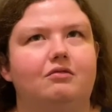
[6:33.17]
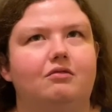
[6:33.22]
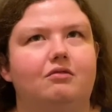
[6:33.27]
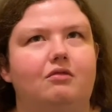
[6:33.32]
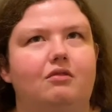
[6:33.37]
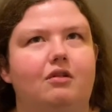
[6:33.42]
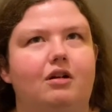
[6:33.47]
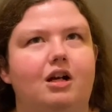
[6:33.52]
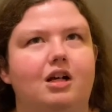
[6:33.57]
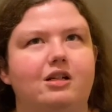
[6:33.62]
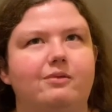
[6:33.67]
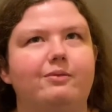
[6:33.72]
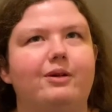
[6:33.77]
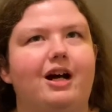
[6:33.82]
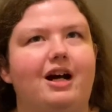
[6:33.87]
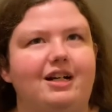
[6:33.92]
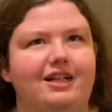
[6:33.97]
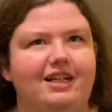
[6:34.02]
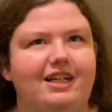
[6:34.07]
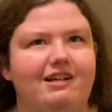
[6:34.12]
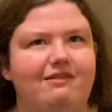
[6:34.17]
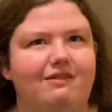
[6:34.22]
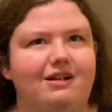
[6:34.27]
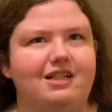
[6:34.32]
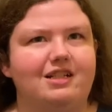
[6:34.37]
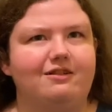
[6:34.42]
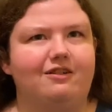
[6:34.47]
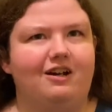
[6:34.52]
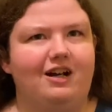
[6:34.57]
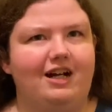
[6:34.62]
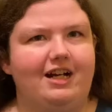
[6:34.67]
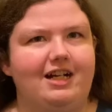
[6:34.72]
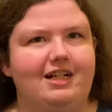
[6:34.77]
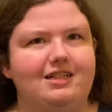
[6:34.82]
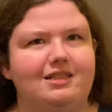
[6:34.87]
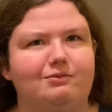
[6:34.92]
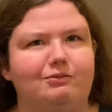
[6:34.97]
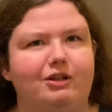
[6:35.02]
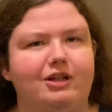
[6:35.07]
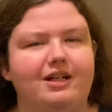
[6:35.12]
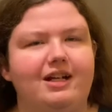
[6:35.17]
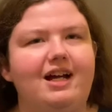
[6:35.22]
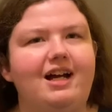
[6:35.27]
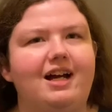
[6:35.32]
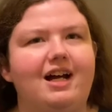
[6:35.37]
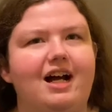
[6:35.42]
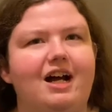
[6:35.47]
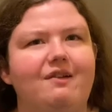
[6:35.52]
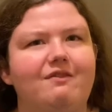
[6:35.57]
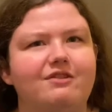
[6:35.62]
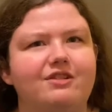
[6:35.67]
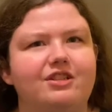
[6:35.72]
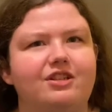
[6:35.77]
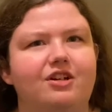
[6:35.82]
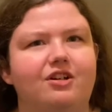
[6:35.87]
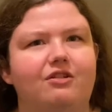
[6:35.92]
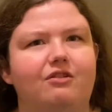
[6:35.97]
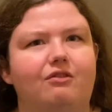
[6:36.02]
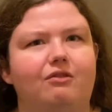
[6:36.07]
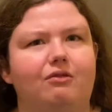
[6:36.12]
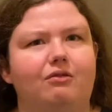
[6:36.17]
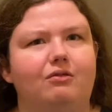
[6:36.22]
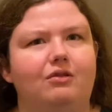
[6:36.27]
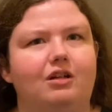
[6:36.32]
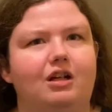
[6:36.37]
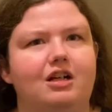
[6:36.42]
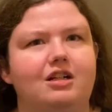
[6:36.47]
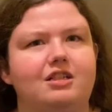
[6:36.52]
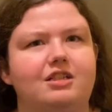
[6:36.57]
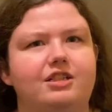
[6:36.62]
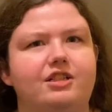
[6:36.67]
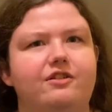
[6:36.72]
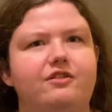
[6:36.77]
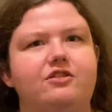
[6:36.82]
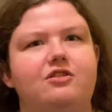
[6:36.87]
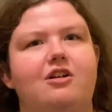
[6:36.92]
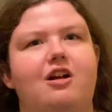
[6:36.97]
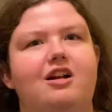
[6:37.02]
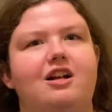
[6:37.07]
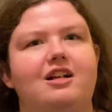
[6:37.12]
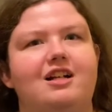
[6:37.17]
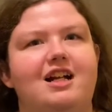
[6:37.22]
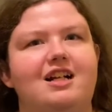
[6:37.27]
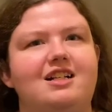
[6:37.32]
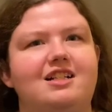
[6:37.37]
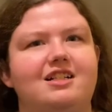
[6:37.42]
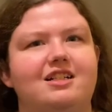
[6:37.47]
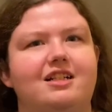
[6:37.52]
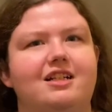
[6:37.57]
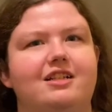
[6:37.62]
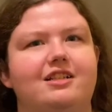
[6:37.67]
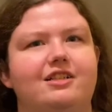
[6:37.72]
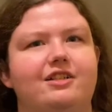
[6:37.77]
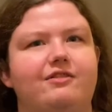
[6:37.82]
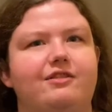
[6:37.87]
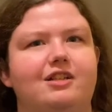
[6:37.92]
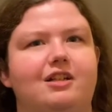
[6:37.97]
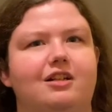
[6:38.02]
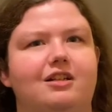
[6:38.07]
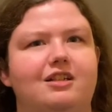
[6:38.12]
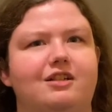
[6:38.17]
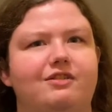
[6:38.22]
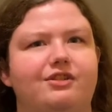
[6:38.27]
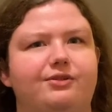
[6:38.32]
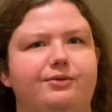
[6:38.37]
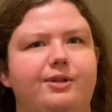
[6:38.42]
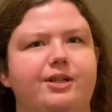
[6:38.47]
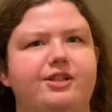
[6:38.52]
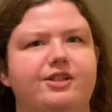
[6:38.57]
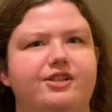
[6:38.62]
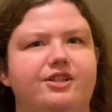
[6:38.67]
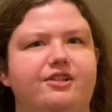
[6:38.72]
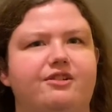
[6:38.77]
or the body, when it's created, is split in half, so there's too strong connection to tell the difference between the two.